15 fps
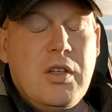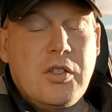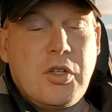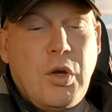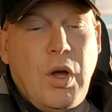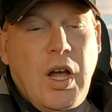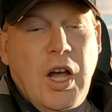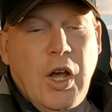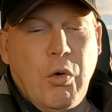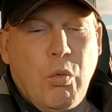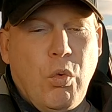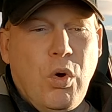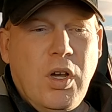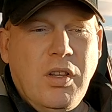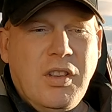So I
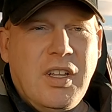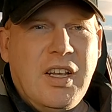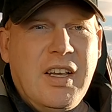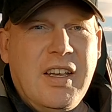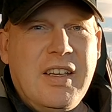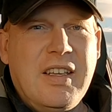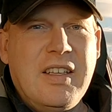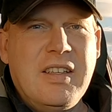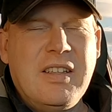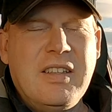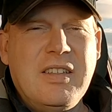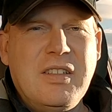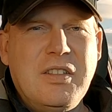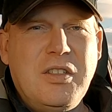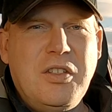would like
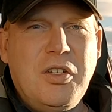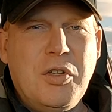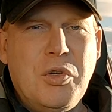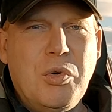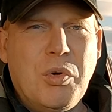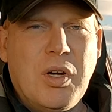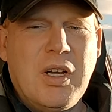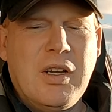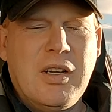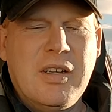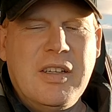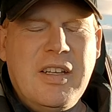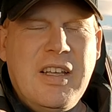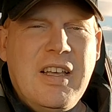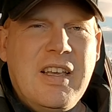to
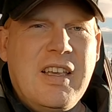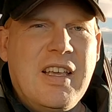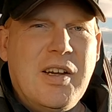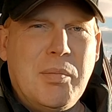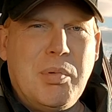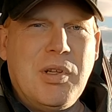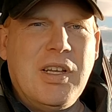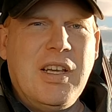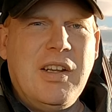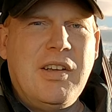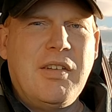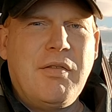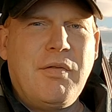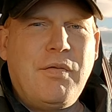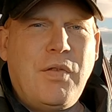get a plate
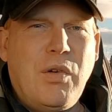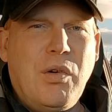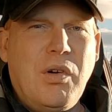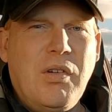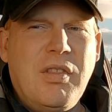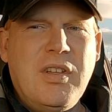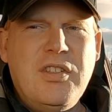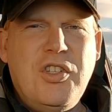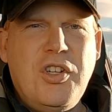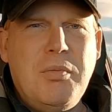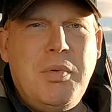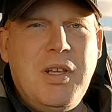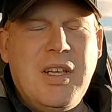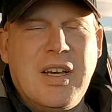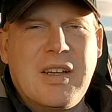for the
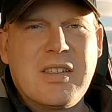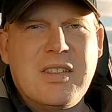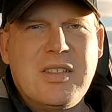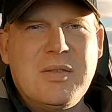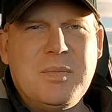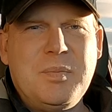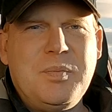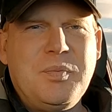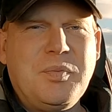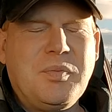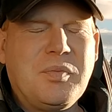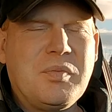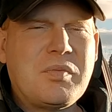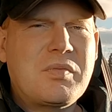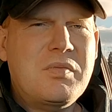GPX.
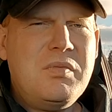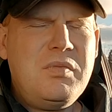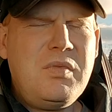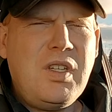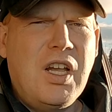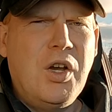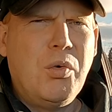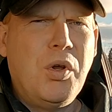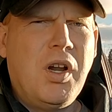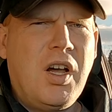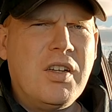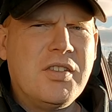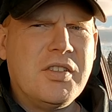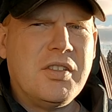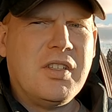I would
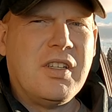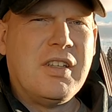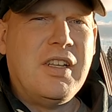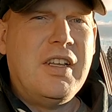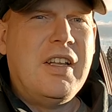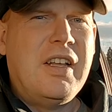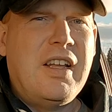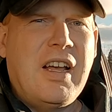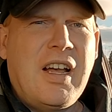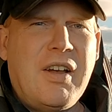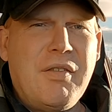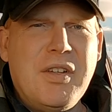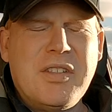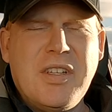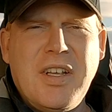also,
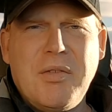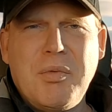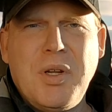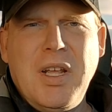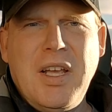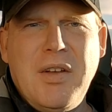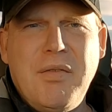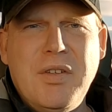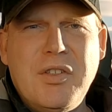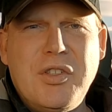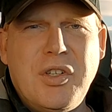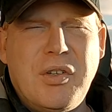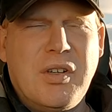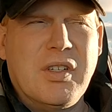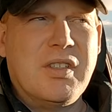obviously I'm going to have
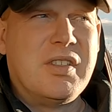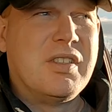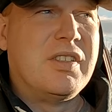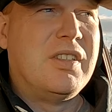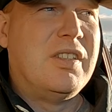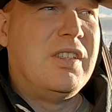insurance,